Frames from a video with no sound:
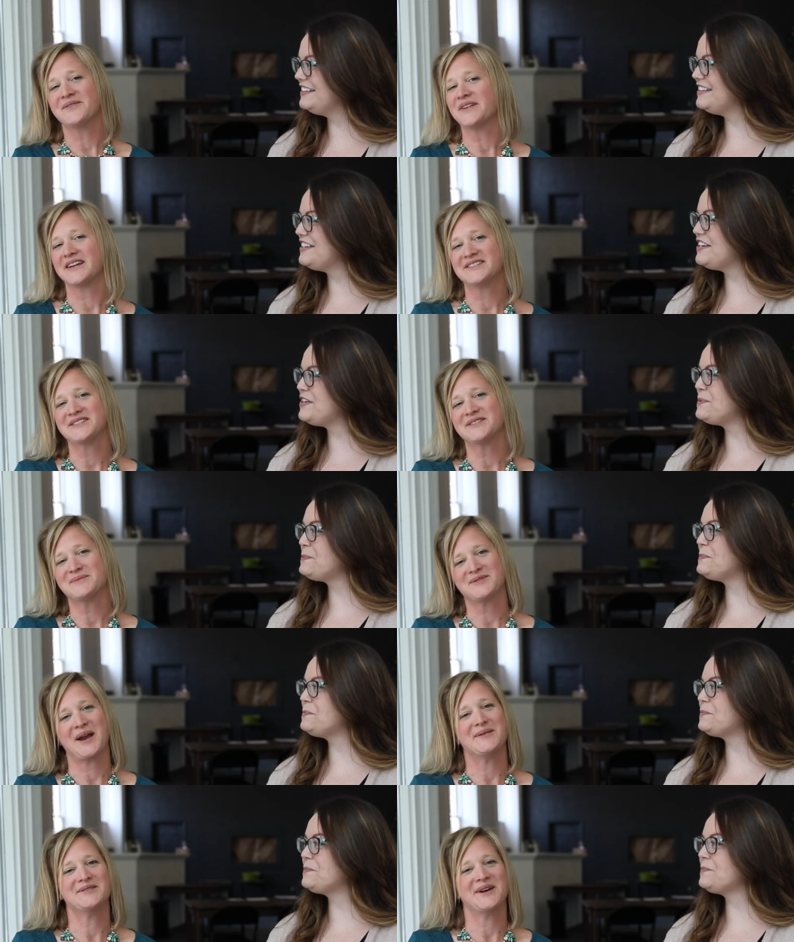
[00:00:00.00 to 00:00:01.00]
Speaker 1: don't forget to
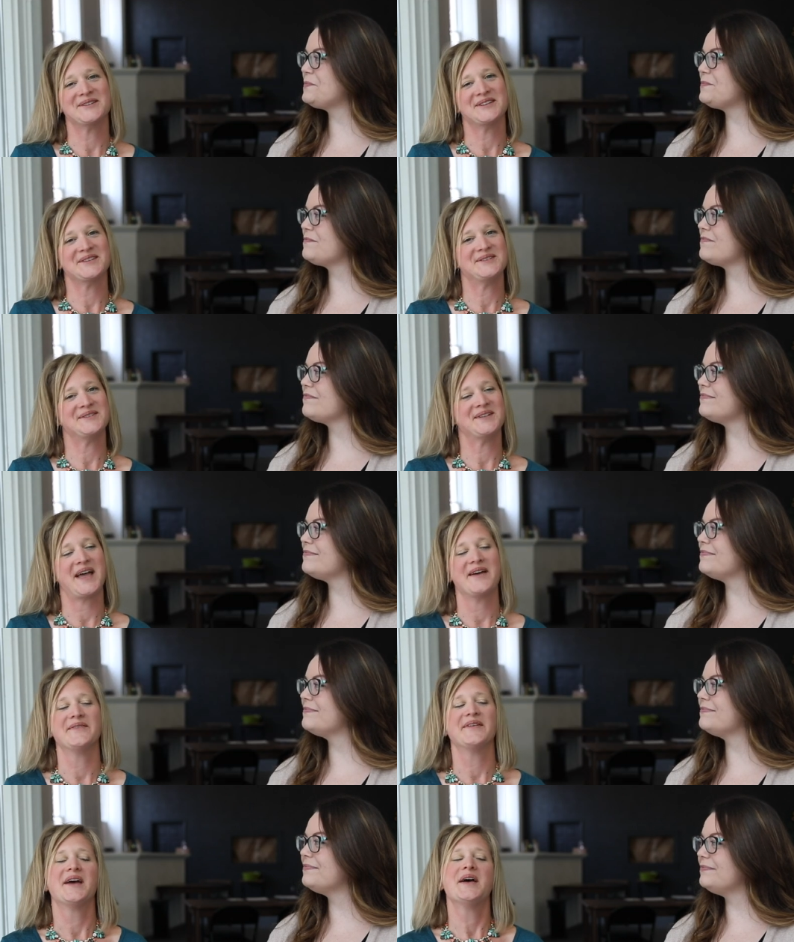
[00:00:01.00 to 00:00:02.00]
subscribe to Arts Altoona
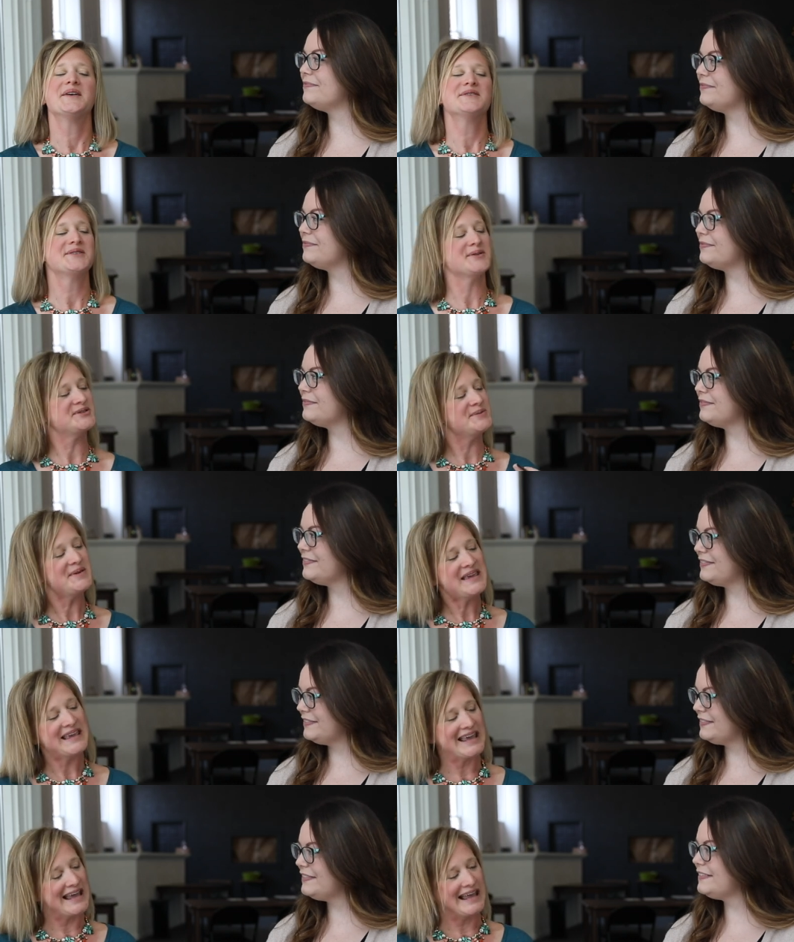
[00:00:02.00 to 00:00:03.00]
Live. So to
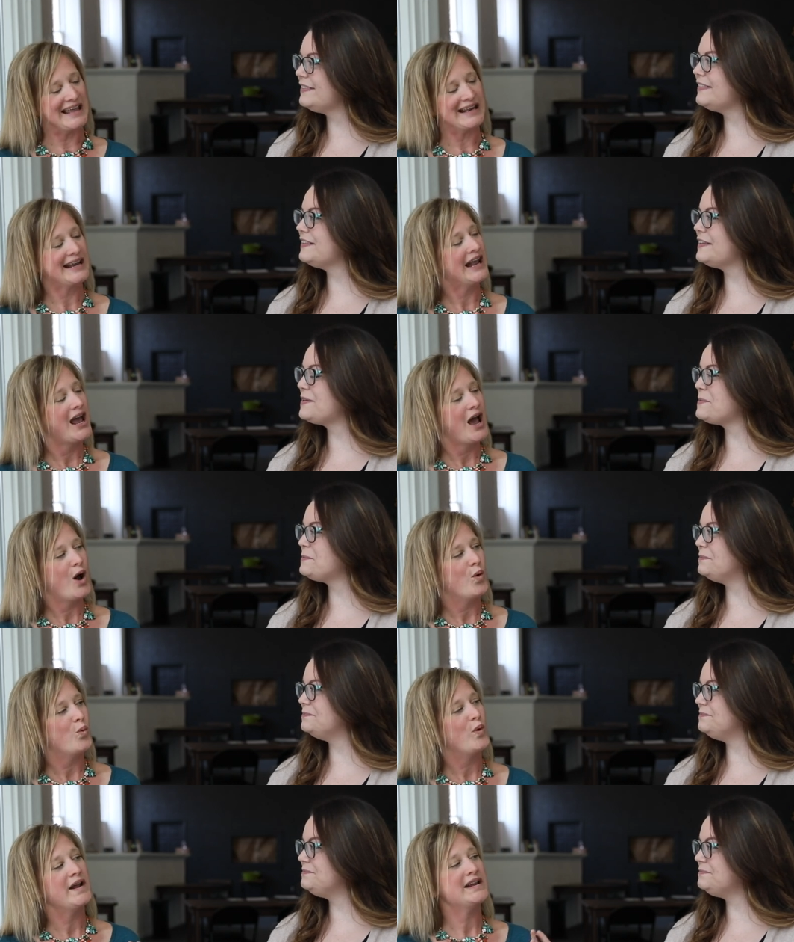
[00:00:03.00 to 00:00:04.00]
begin,
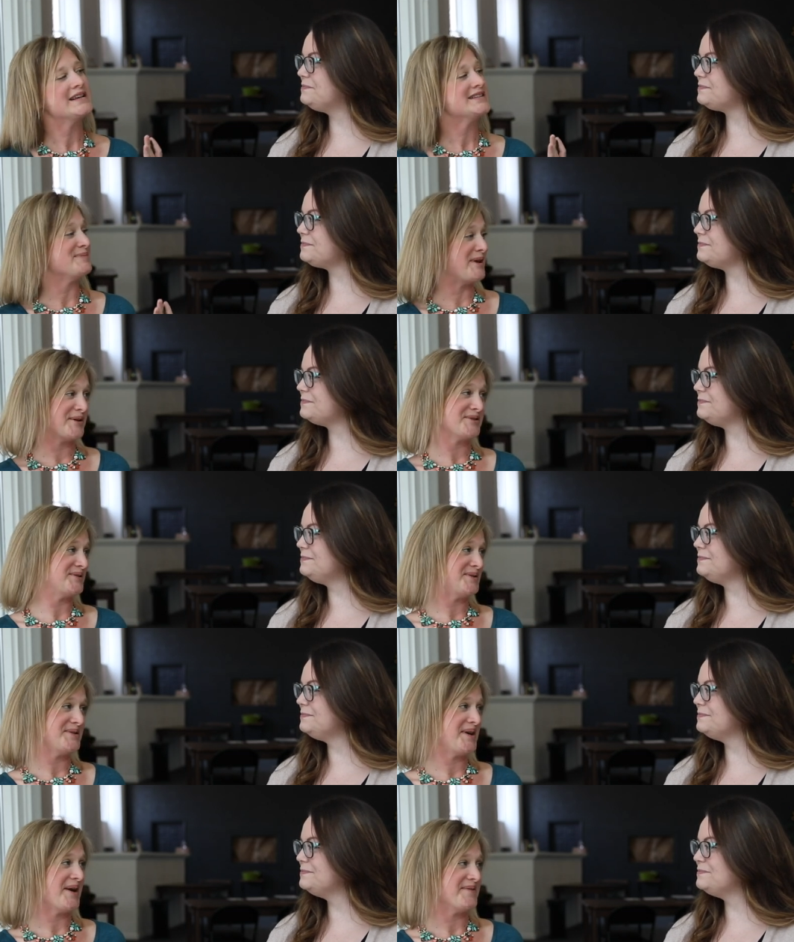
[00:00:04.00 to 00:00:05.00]
what is Maker
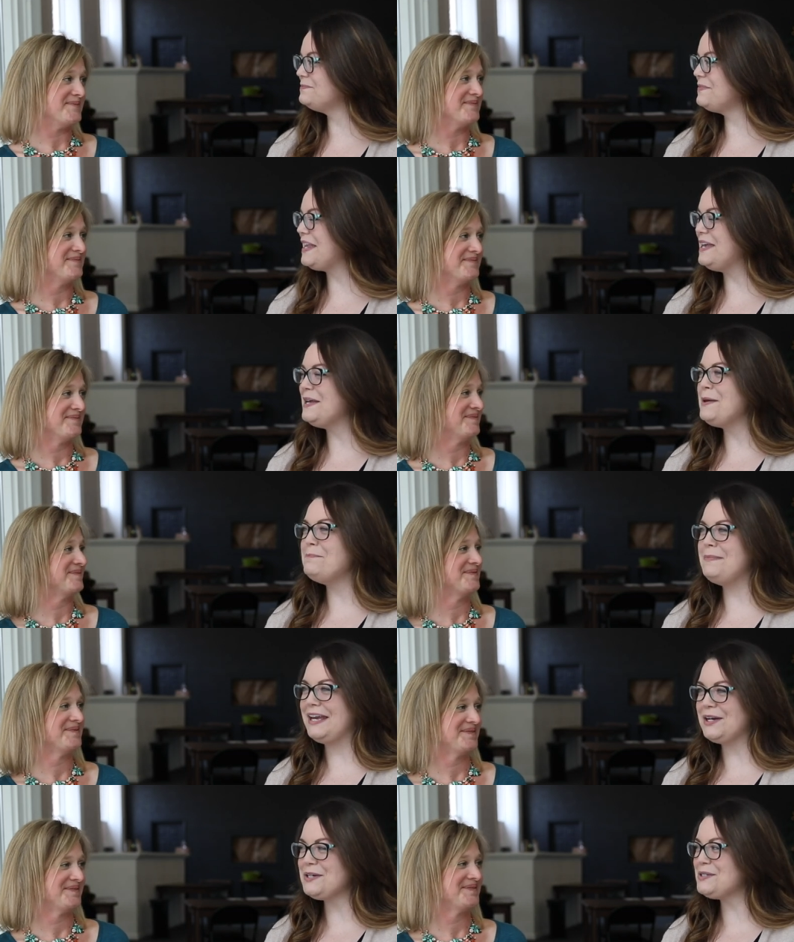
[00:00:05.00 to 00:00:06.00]
Studio?
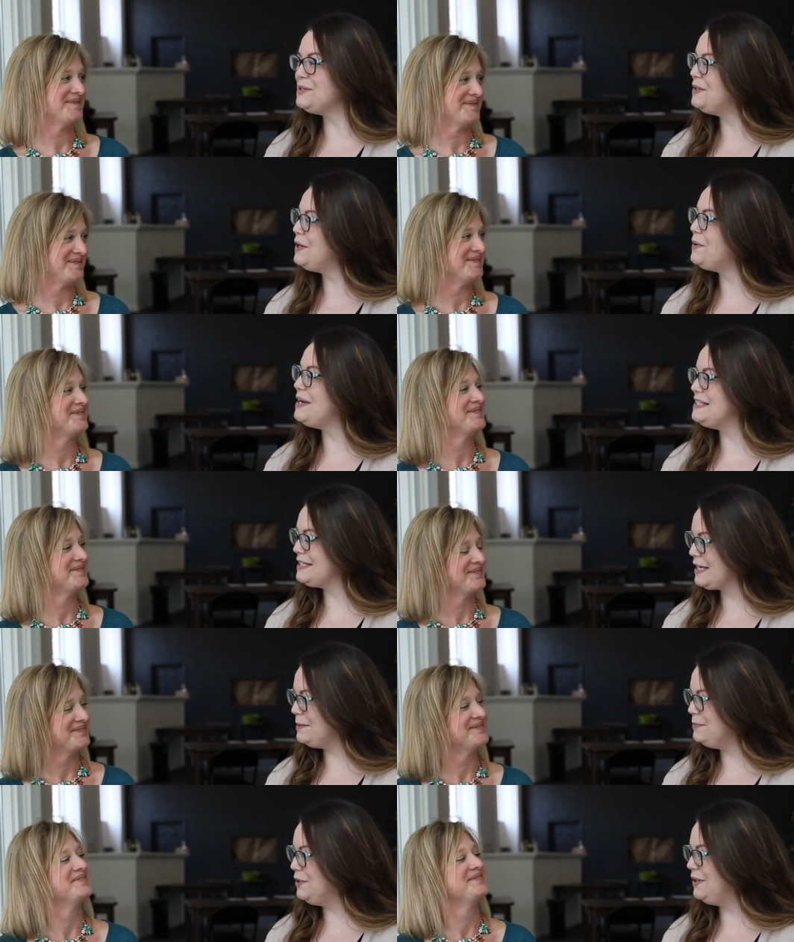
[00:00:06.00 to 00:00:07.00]
Speaker 2: Maker Studio is a
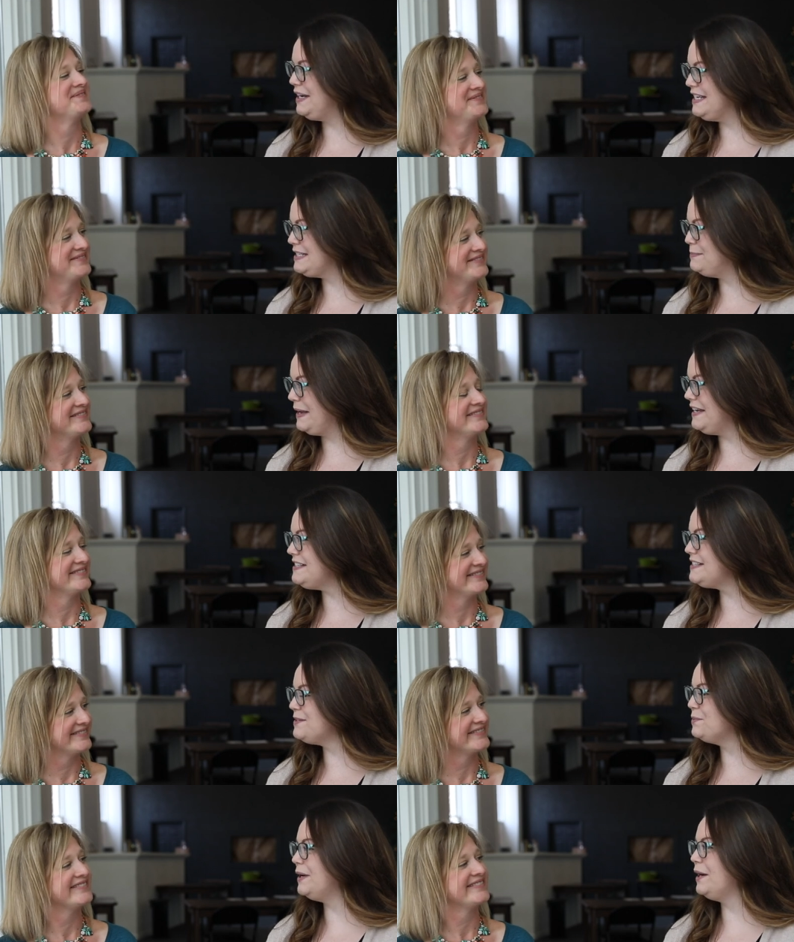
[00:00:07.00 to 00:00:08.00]
community
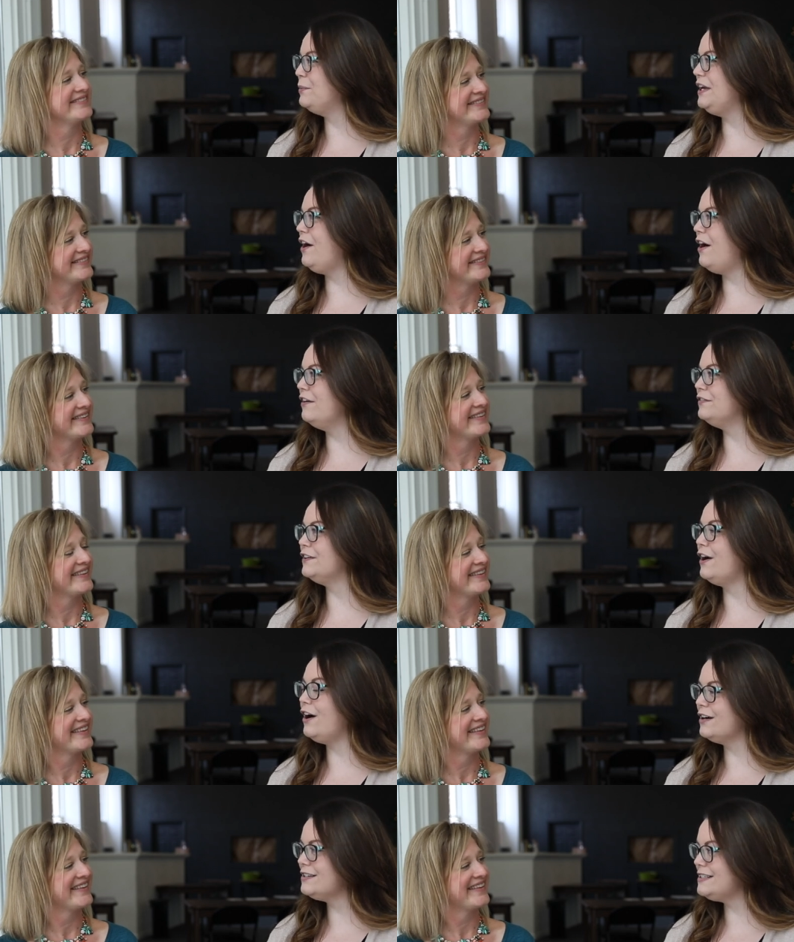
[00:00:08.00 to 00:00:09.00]
space where we offer
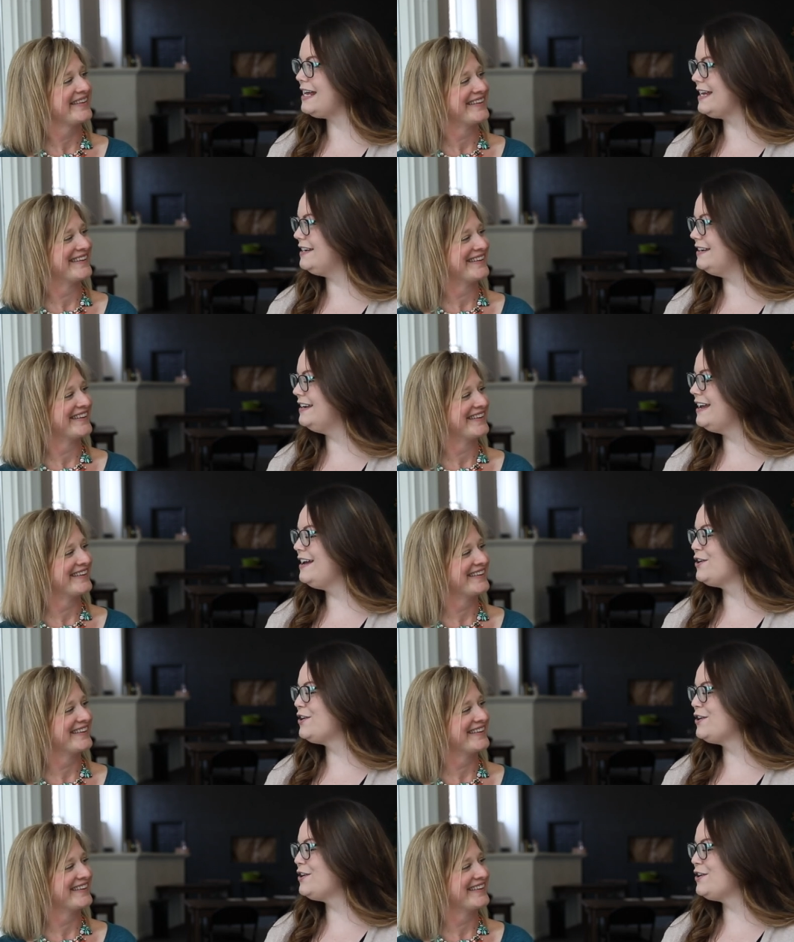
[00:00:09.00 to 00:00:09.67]
arts and